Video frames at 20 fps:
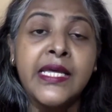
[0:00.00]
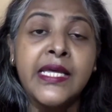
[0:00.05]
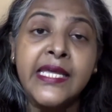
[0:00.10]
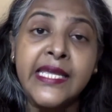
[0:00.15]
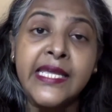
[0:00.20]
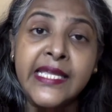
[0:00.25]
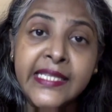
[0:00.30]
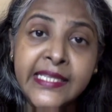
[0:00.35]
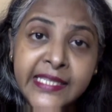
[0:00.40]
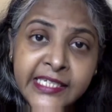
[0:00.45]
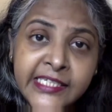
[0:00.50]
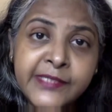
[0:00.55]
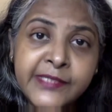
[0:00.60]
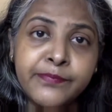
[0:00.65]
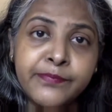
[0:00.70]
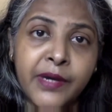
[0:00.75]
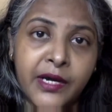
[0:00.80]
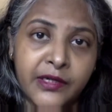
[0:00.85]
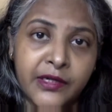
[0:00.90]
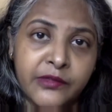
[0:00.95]
In this
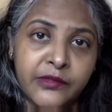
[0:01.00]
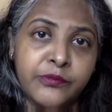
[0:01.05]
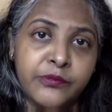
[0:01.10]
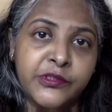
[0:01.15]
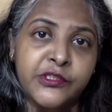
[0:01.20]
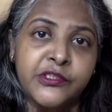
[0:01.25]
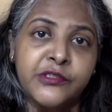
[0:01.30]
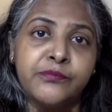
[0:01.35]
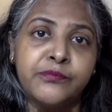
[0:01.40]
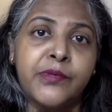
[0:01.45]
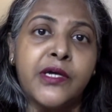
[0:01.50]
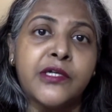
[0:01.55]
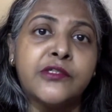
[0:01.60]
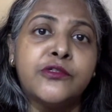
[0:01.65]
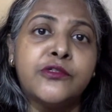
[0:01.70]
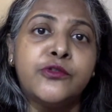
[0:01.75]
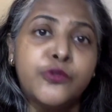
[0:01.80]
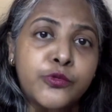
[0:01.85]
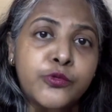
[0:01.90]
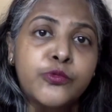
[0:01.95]
part, which is part
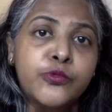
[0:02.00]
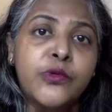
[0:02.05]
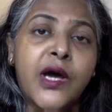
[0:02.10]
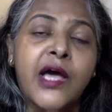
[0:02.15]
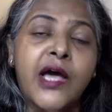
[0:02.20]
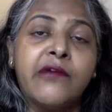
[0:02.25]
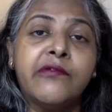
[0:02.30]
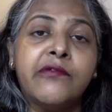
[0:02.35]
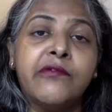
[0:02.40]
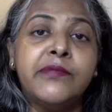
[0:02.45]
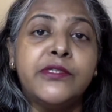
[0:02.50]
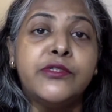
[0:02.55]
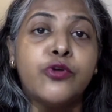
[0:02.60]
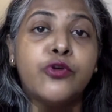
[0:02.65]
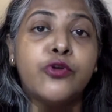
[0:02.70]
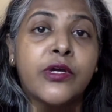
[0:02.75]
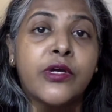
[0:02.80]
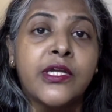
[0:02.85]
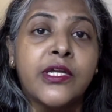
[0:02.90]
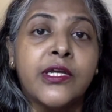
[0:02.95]
2, I will be
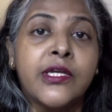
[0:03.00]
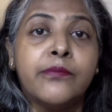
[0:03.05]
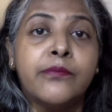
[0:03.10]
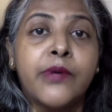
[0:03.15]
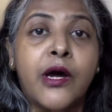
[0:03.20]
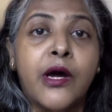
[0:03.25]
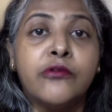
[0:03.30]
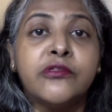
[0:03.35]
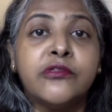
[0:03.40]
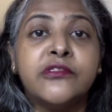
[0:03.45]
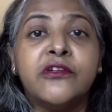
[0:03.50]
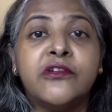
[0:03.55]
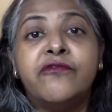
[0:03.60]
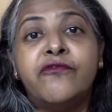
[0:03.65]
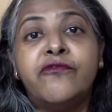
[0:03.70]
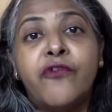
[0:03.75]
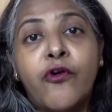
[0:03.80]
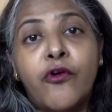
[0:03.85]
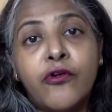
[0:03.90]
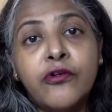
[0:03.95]
talking about the
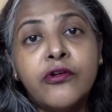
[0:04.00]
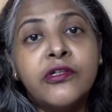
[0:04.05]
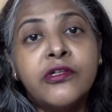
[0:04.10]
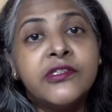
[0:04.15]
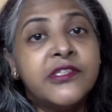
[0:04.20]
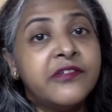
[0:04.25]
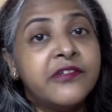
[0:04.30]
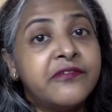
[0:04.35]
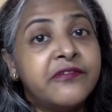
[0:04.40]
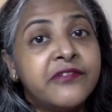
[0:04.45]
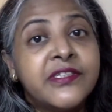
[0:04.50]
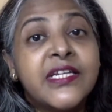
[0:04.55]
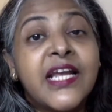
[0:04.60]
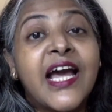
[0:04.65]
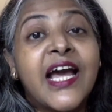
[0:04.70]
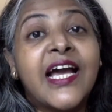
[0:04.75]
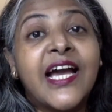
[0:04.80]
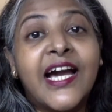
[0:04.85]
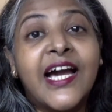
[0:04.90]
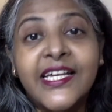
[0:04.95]
4 different
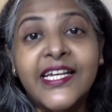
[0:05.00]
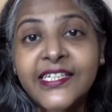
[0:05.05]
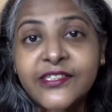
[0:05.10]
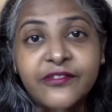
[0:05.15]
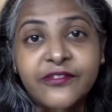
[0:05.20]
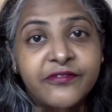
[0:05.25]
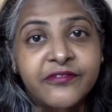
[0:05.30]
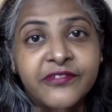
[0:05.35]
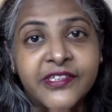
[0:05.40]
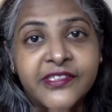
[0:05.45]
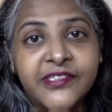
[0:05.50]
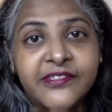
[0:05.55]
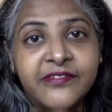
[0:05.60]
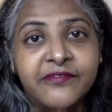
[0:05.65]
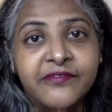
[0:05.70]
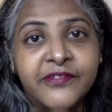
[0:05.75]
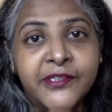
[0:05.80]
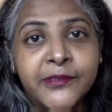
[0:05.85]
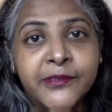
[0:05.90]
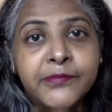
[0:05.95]
kinds of phrasal
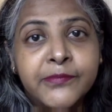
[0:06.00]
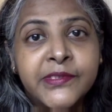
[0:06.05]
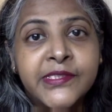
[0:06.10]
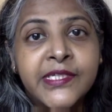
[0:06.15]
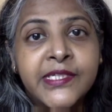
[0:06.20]
verbs.